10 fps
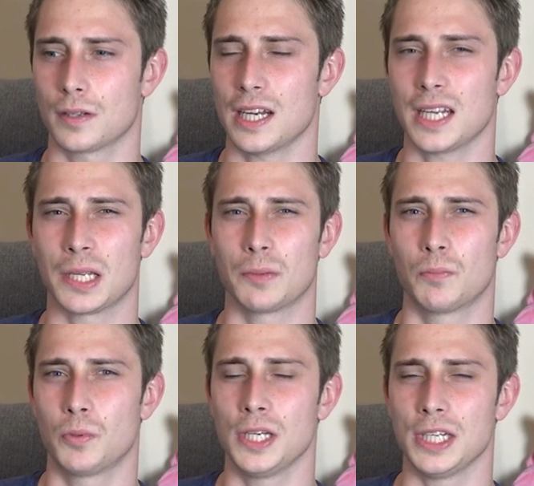getting
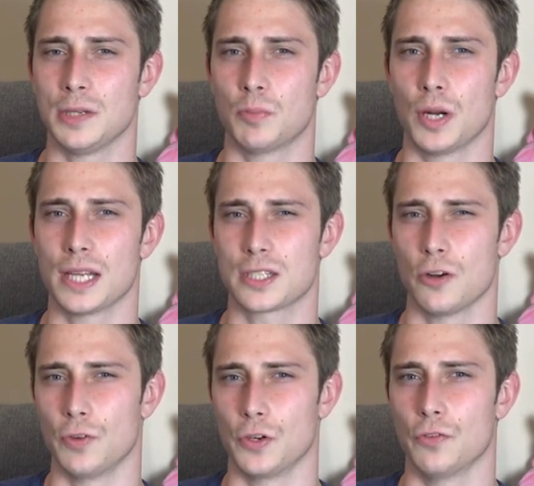pretty depressed
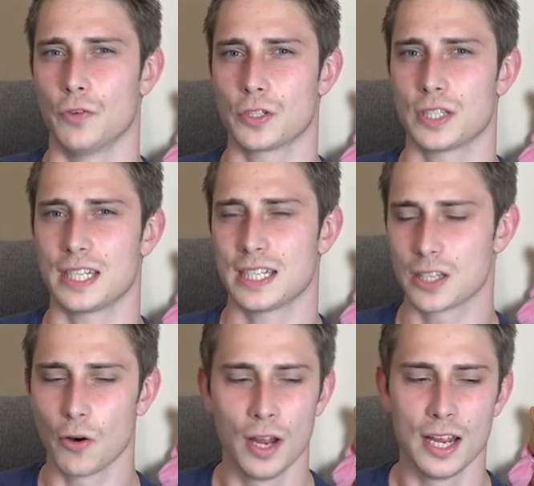over university.
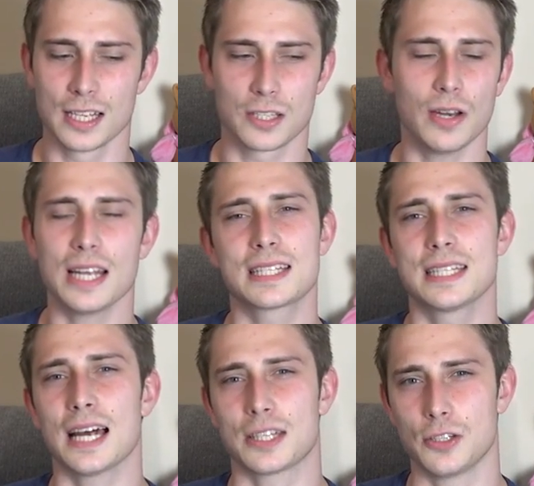So let's
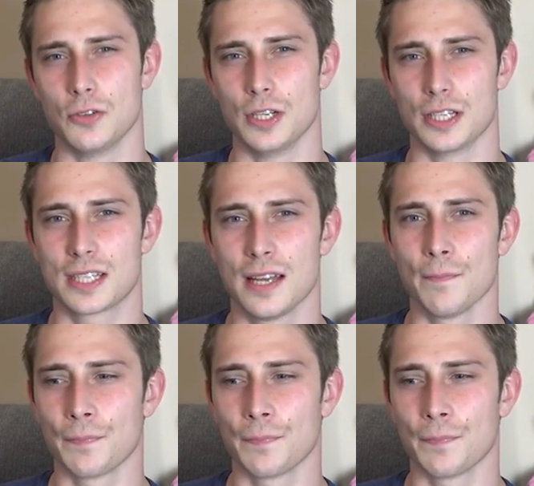not do this.